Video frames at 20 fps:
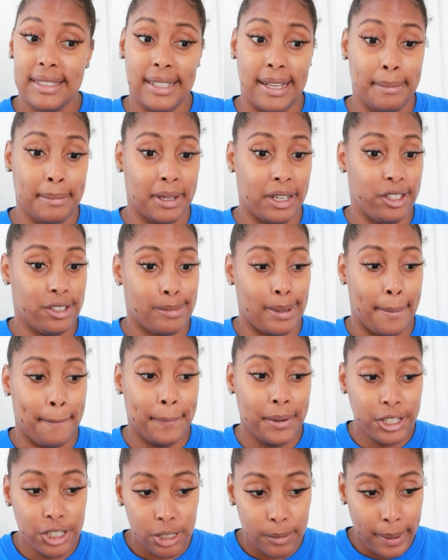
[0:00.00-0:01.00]
I'm gonna use my
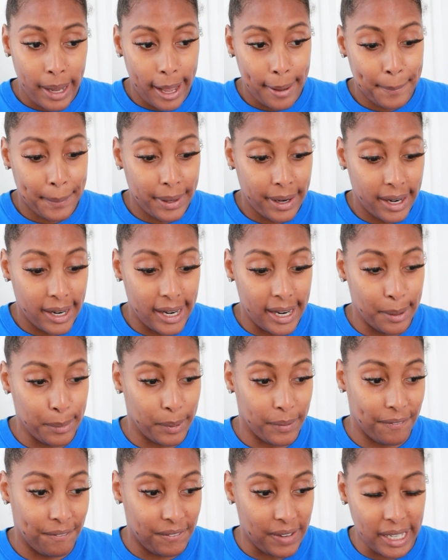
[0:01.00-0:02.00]
butcher paper and we're
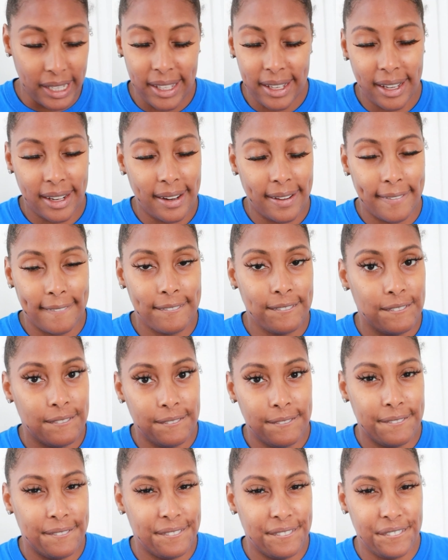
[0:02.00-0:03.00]
finally gonna
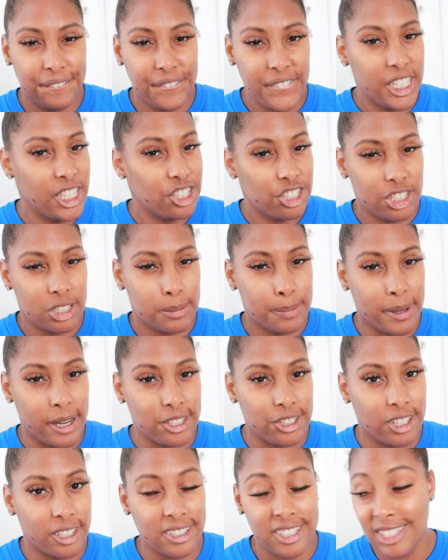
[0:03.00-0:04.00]
finish this project.